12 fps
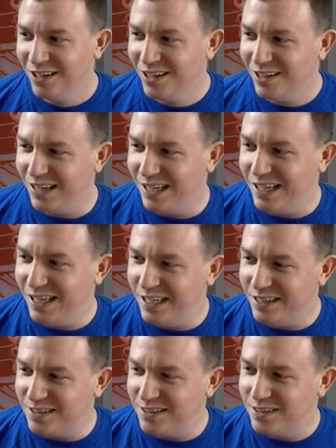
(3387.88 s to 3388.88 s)
Like,
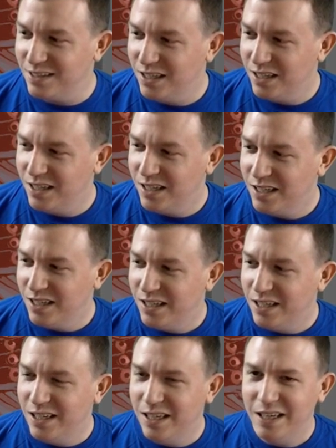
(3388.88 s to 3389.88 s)
it's
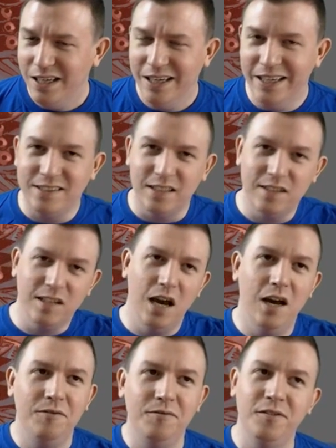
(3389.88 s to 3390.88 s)
a
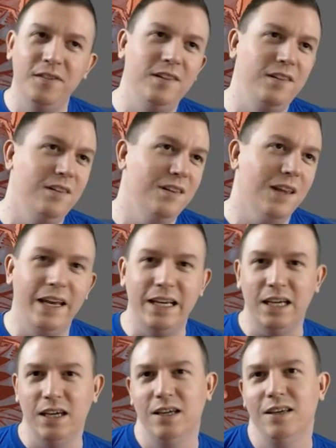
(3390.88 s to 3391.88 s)
tough, like,
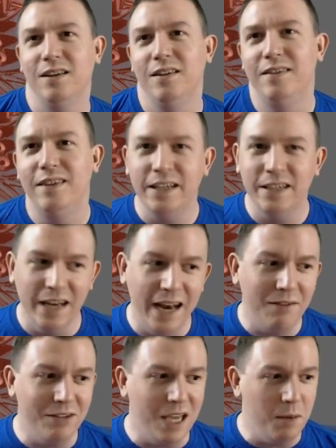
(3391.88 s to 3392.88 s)
thing to
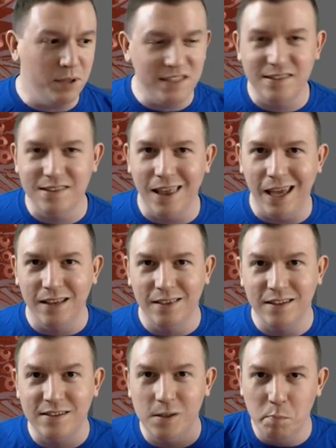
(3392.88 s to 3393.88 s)
navigate, but this
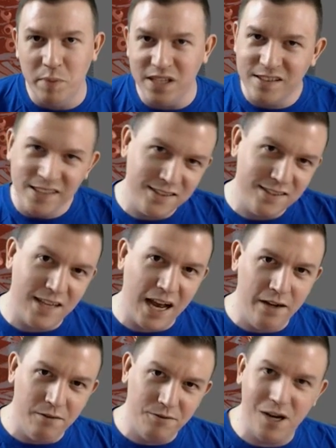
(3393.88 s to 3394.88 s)
is the business
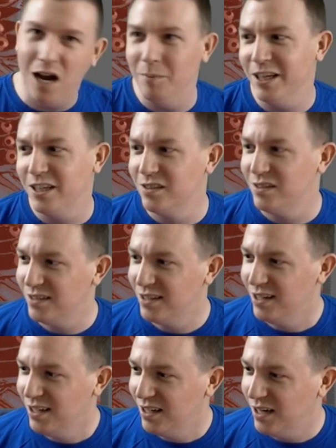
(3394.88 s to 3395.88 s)
side of comics.
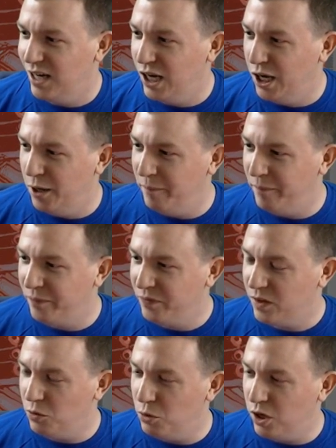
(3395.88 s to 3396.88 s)
You
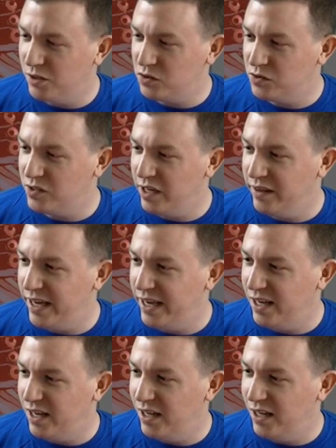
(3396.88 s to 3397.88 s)
would also say
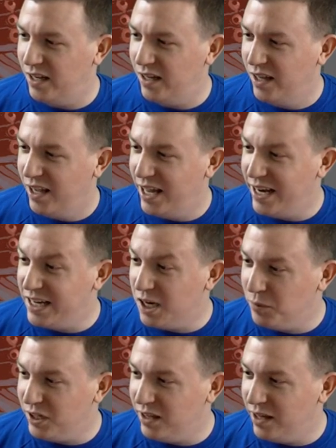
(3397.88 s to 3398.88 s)
that any
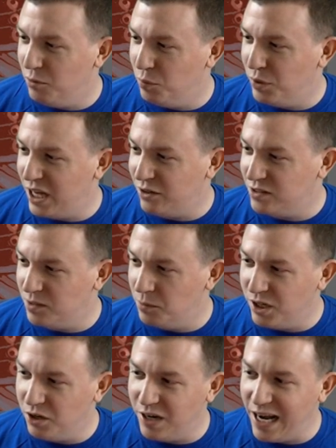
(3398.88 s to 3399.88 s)
company that would blacklist
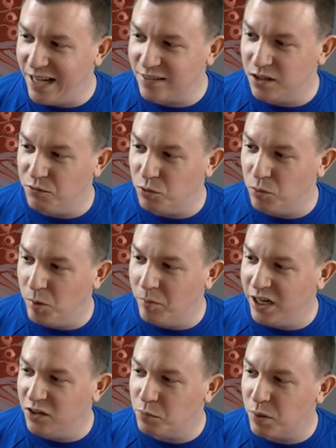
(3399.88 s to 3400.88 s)
somebody over asking for more
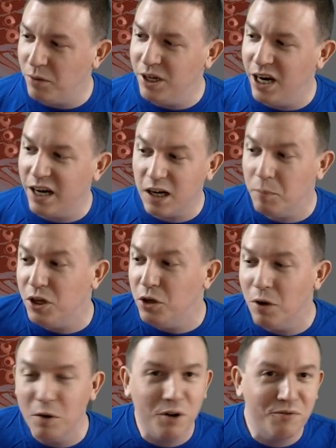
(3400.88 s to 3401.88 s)
money is probably not a company you
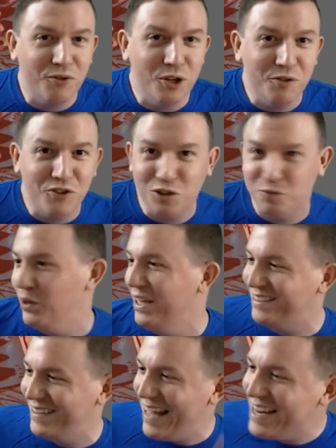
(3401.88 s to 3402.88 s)
want to work for in the first
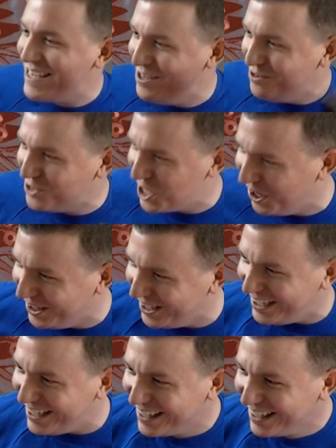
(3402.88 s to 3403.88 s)
place. Thank you, Charlie.